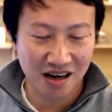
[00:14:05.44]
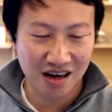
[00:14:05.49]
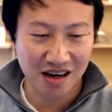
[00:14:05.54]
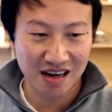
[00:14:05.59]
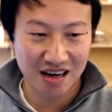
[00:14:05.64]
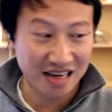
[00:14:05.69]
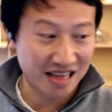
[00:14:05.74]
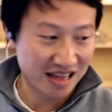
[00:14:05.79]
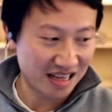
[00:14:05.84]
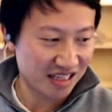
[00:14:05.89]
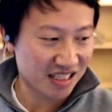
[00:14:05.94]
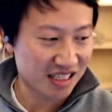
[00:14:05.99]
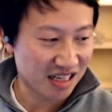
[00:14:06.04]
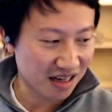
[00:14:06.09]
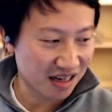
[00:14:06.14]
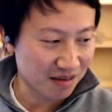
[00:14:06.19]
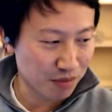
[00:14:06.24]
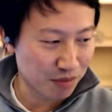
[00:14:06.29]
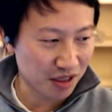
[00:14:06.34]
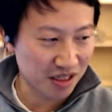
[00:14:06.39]
In this
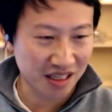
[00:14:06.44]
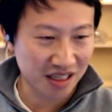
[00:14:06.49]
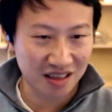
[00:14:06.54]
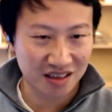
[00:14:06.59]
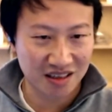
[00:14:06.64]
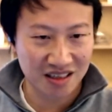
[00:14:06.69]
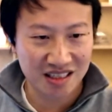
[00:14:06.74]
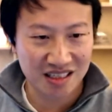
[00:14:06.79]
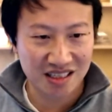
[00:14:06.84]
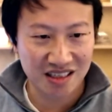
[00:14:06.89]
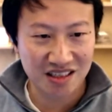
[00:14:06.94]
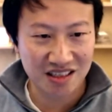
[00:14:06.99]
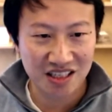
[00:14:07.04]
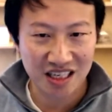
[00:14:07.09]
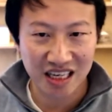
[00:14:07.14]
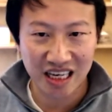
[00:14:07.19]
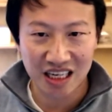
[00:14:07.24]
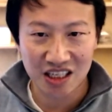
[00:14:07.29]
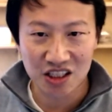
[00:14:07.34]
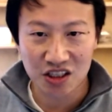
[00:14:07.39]
particular instance,
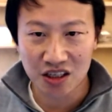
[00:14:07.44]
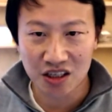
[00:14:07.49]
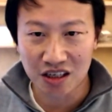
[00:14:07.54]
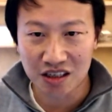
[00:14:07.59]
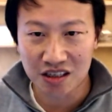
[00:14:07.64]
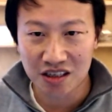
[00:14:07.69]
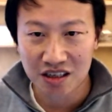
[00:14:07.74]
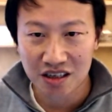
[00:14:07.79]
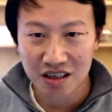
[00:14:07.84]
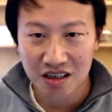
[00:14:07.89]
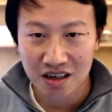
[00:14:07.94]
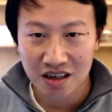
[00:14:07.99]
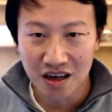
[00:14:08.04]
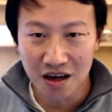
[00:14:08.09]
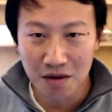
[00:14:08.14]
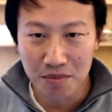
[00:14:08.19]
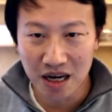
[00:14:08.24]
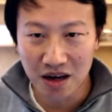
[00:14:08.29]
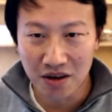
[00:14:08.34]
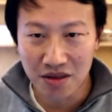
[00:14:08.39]
it took
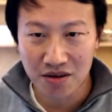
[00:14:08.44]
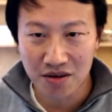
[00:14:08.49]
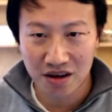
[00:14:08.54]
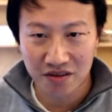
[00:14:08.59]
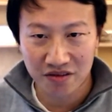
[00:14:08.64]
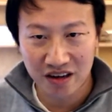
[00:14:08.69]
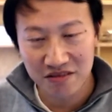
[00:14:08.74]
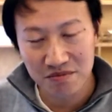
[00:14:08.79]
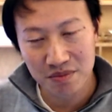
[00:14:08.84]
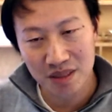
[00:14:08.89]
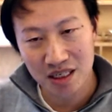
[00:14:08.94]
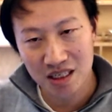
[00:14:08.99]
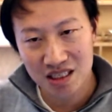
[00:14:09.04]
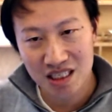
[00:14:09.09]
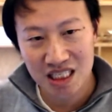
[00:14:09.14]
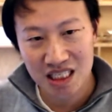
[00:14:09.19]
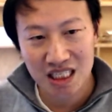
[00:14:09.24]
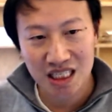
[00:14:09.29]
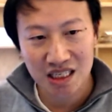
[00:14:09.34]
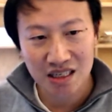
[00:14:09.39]
about 35
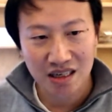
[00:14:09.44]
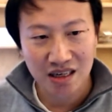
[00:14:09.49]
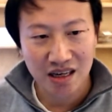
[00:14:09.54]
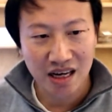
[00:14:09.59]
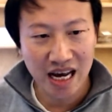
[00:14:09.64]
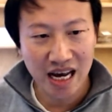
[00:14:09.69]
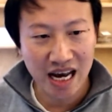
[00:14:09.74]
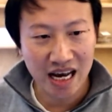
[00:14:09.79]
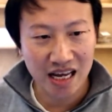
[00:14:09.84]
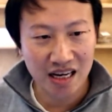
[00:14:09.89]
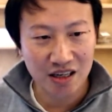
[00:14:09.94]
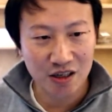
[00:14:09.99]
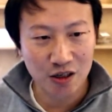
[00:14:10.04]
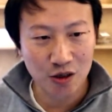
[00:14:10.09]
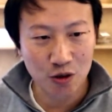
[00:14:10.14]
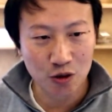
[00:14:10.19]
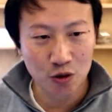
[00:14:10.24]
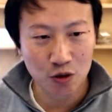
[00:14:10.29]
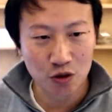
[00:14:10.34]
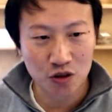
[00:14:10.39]
minutes and
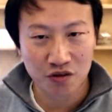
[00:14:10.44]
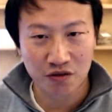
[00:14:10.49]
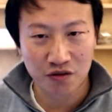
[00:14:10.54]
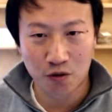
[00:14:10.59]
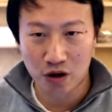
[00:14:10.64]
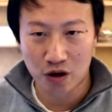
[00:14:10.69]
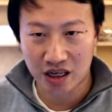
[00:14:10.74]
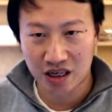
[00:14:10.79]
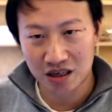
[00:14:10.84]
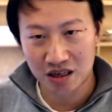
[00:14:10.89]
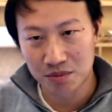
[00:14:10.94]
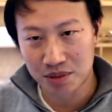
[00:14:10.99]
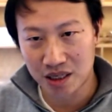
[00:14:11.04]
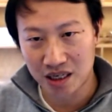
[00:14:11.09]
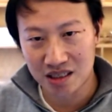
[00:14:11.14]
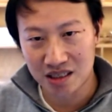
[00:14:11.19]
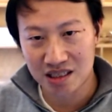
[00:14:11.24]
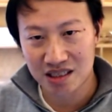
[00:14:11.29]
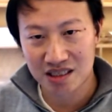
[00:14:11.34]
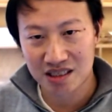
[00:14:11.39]
used 40
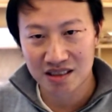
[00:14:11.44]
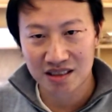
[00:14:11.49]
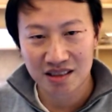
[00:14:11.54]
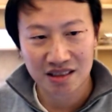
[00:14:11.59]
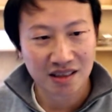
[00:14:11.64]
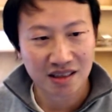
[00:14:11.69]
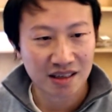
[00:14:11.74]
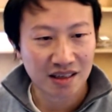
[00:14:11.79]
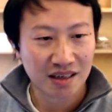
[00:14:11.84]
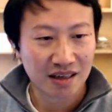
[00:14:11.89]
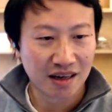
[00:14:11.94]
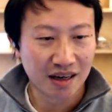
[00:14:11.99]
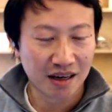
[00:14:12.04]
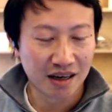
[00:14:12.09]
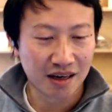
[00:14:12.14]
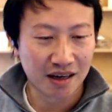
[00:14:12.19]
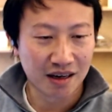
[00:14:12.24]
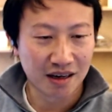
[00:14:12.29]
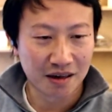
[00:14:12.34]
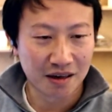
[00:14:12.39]
gigabytes
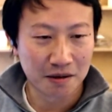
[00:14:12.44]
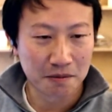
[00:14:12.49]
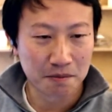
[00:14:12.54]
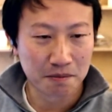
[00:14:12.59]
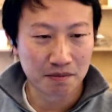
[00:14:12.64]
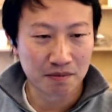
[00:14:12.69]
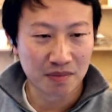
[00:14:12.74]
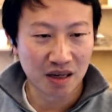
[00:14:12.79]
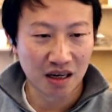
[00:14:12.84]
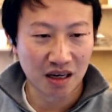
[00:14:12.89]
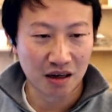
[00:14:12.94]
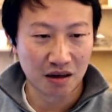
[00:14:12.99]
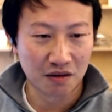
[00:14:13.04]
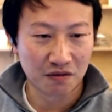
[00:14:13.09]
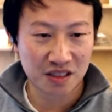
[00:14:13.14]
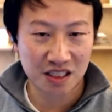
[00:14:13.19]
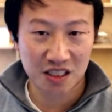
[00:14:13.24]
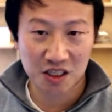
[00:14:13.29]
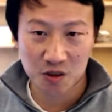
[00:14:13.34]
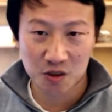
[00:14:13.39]
of
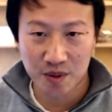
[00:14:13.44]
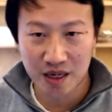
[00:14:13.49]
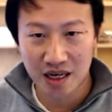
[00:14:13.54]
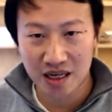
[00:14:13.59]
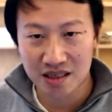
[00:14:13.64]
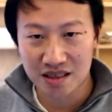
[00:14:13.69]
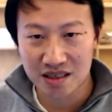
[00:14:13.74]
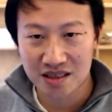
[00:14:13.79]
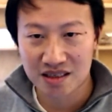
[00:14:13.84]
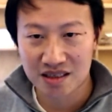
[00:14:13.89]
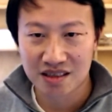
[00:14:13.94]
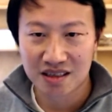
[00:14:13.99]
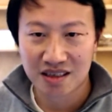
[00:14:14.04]
disk space.